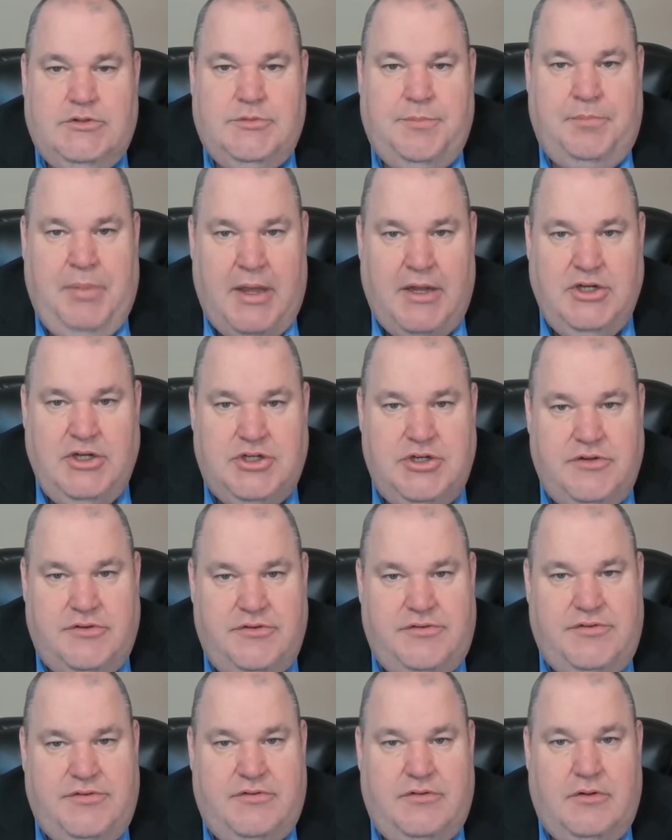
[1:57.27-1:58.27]

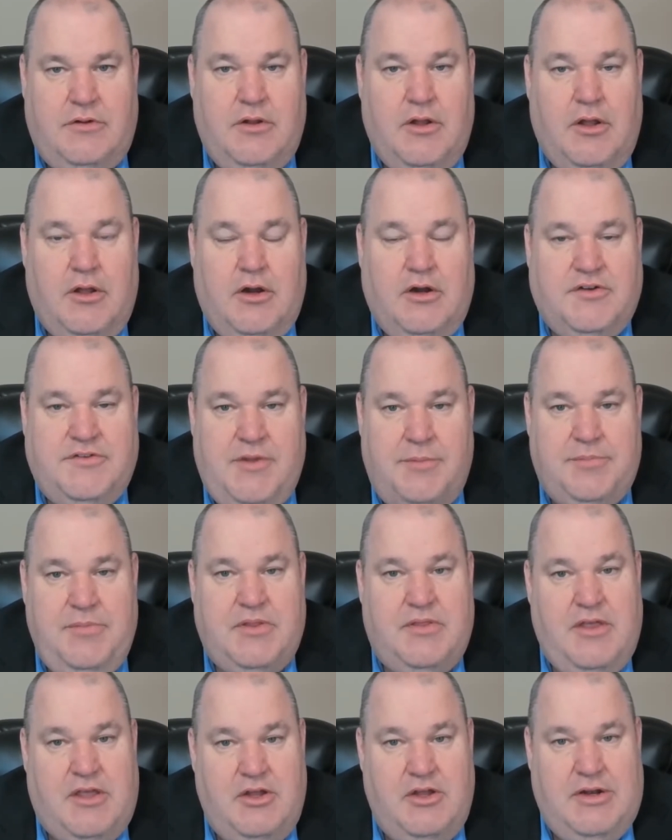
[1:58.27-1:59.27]
Pensions are something
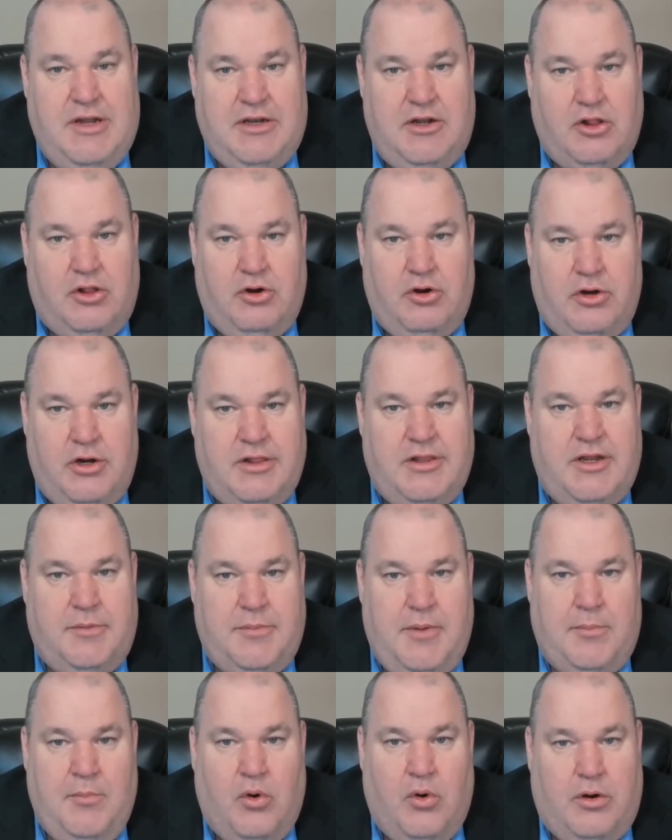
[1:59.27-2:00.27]
that you need to learn a little
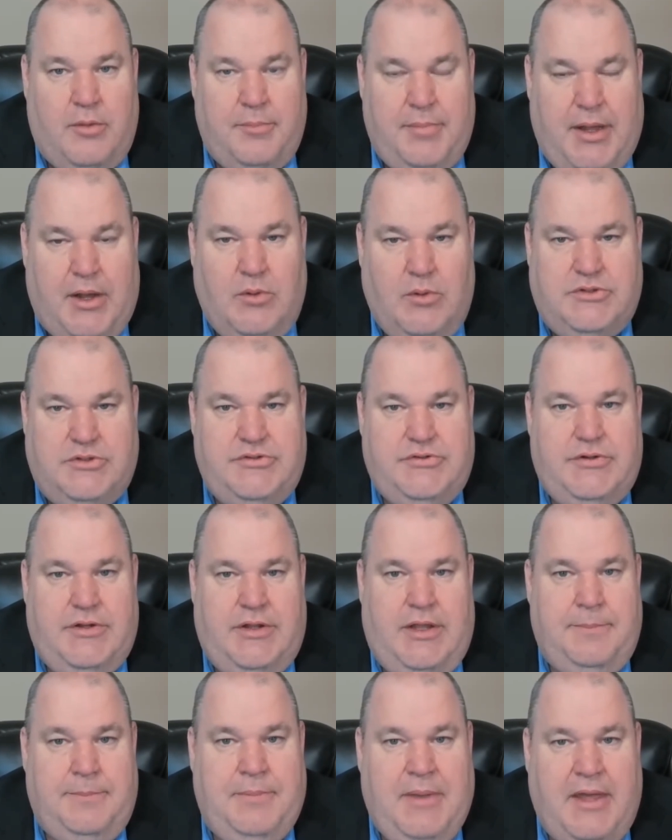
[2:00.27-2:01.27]
bit more about,
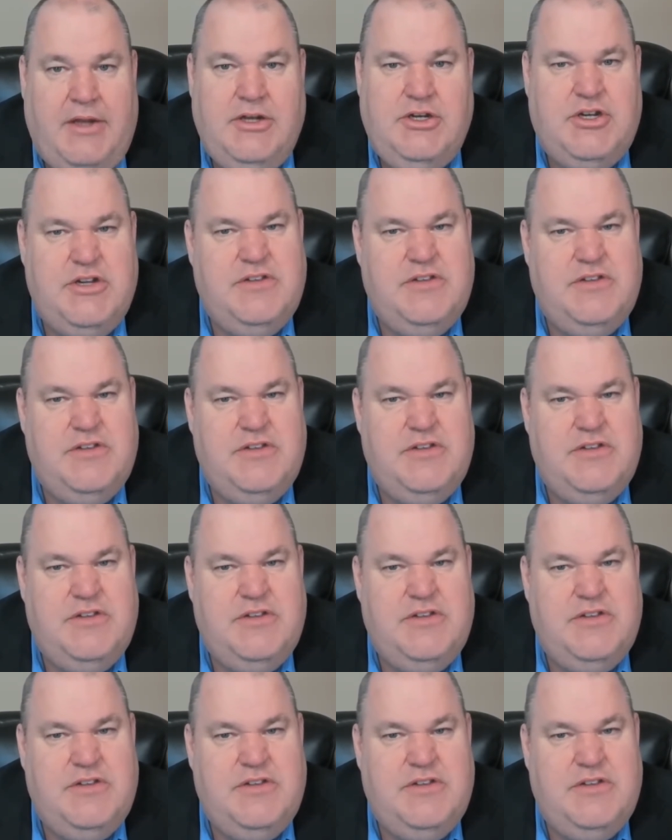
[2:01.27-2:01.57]
and pensions